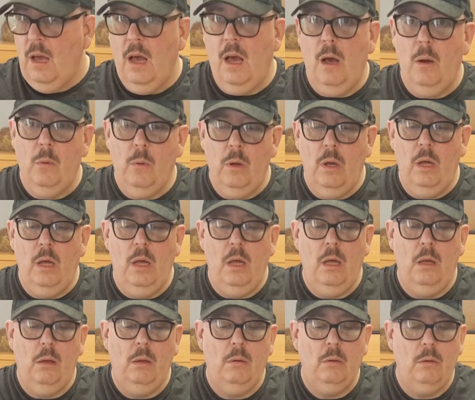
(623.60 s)
Oh,
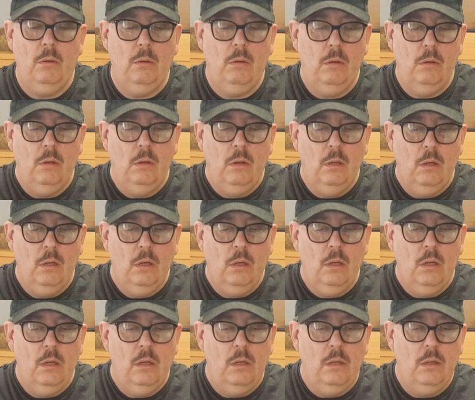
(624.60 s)
uh,
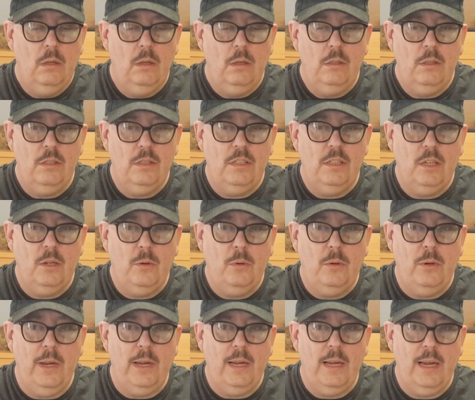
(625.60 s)
just a
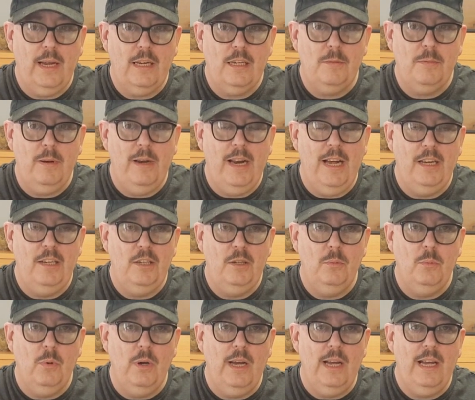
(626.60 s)
quick
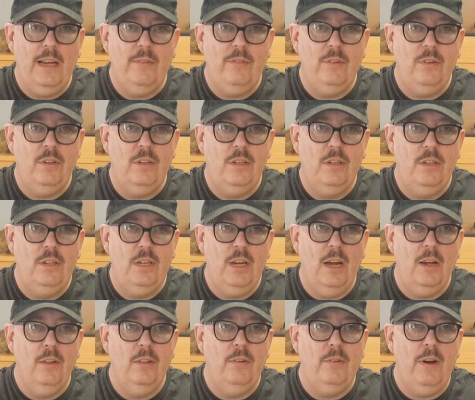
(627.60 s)
explanation why I haven't
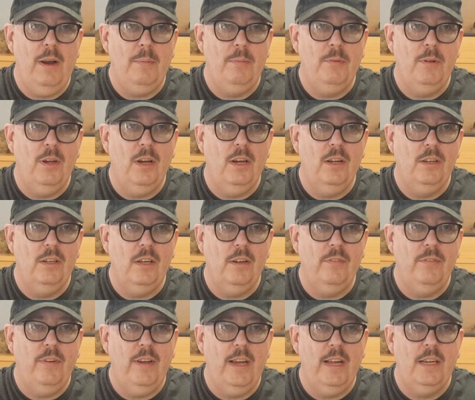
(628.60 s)
shown the reptiles
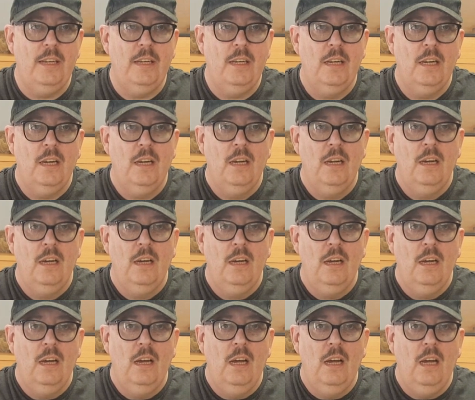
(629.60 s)
off yet.
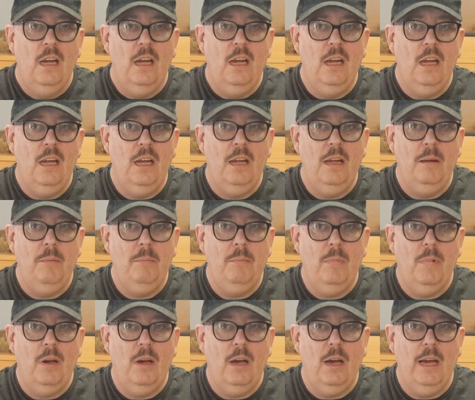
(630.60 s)
Um,
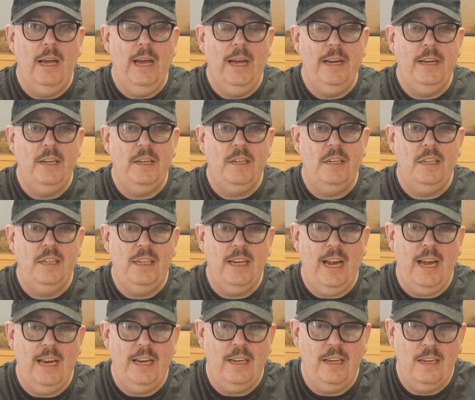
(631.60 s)
I had a
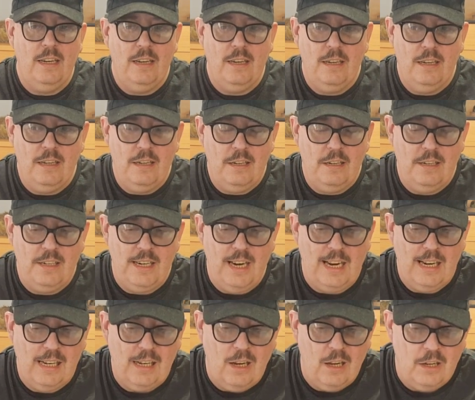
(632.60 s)
sad,
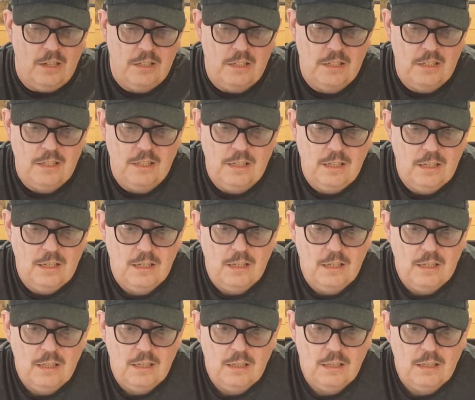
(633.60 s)
sad loss
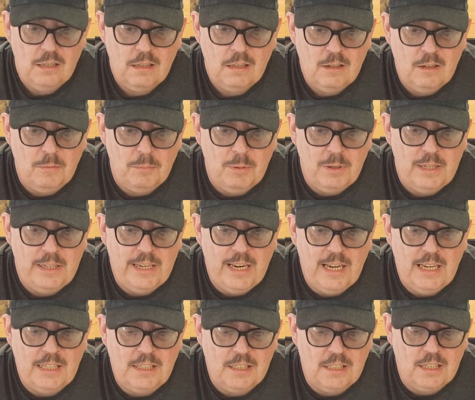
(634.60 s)
a couple of
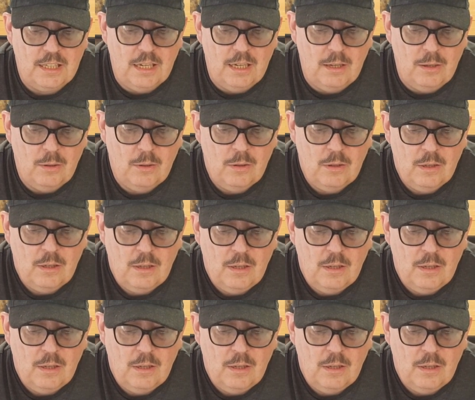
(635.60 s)
days ago.